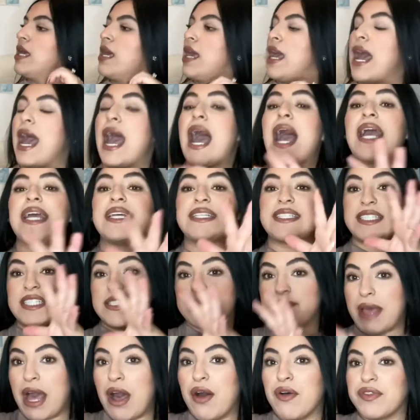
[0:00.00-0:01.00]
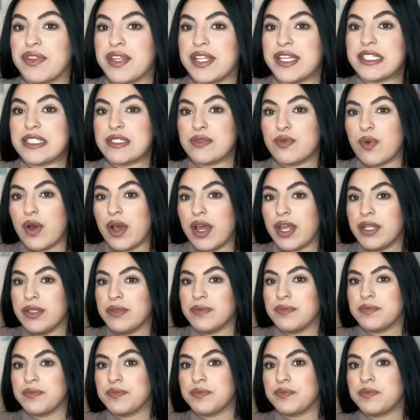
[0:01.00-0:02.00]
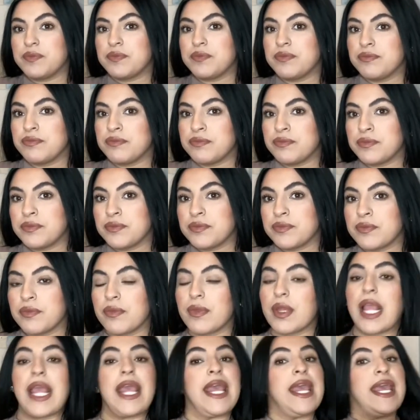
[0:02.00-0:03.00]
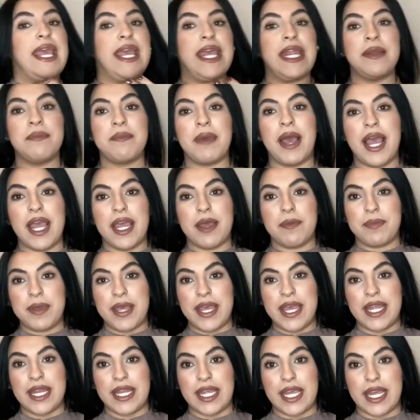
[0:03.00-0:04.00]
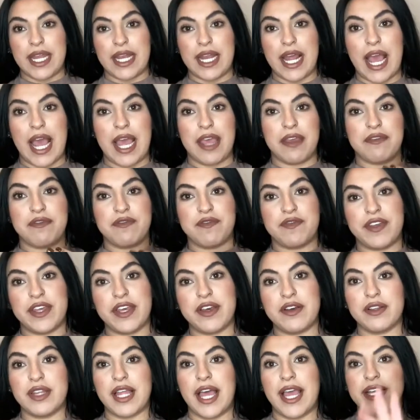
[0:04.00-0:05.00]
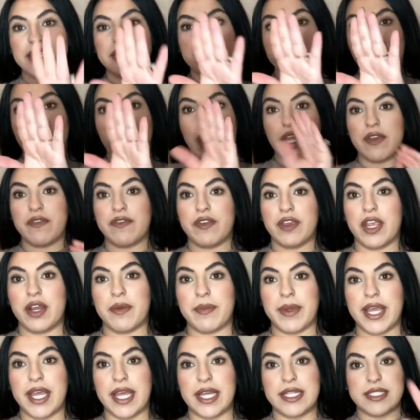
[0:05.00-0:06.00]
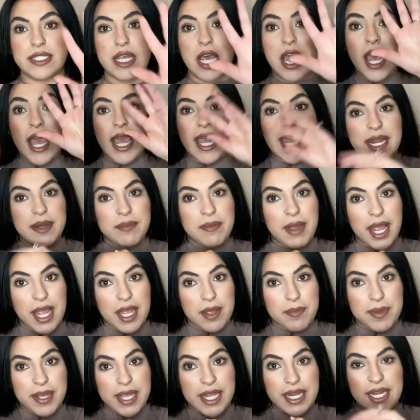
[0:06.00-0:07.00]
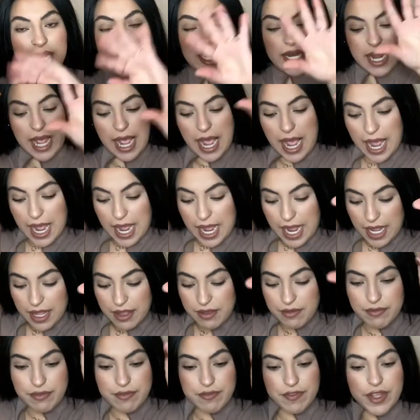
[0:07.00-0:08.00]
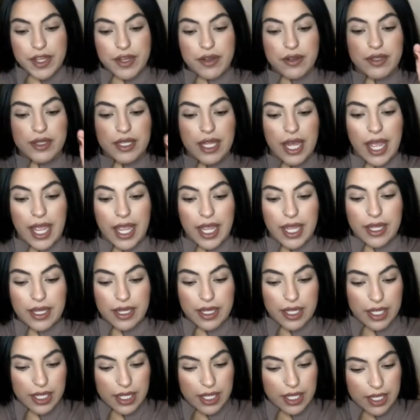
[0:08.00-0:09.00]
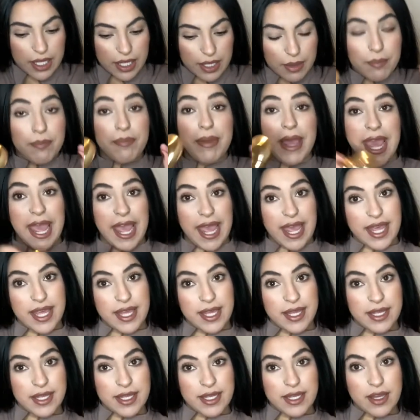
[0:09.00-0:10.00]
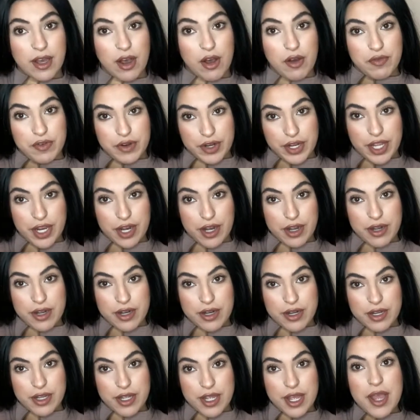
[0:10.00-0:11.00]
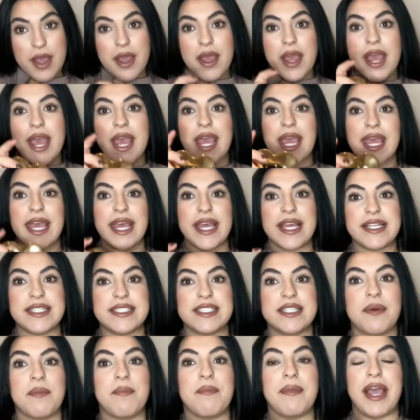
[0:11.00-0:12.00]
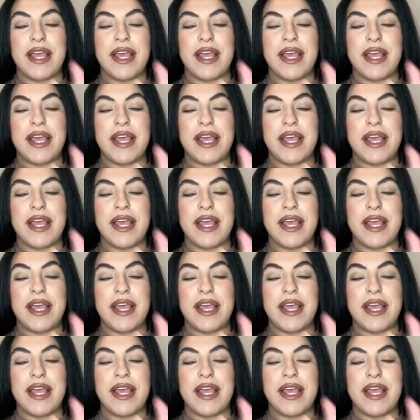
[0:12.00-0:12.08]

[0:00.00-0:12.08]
i smelt this one, in my opinion, I feel like, sorry if you hear my kids, in my opinion, I feel like Bae over here is my